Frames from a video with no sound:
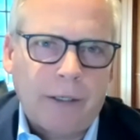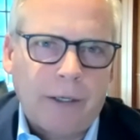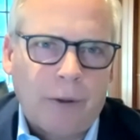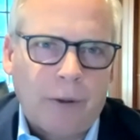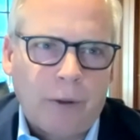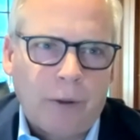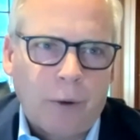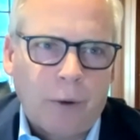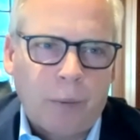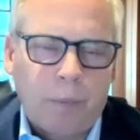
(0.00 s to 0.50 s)

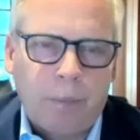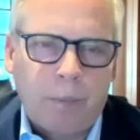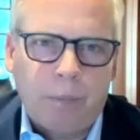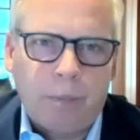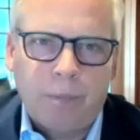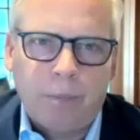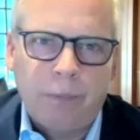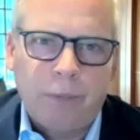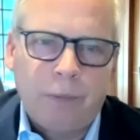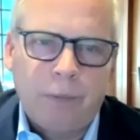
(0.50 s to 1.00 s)
they'll
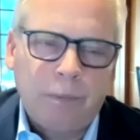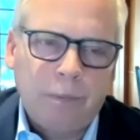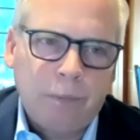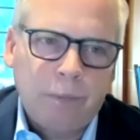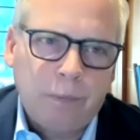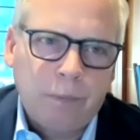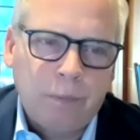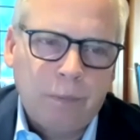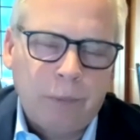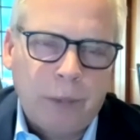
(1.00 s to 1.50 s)

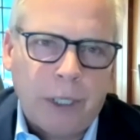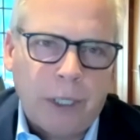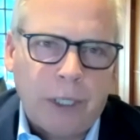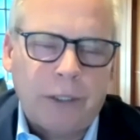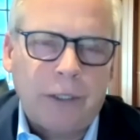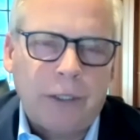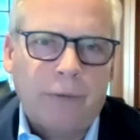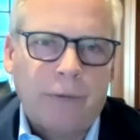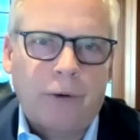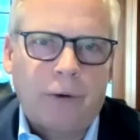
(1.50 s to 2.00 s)
be a
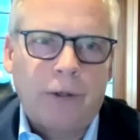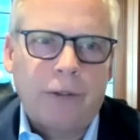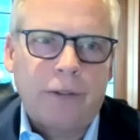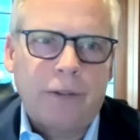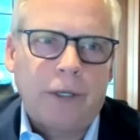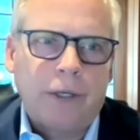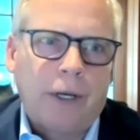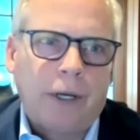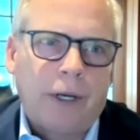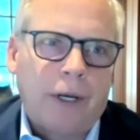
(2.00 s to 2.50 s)

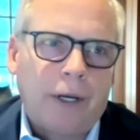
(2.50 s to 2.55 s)
different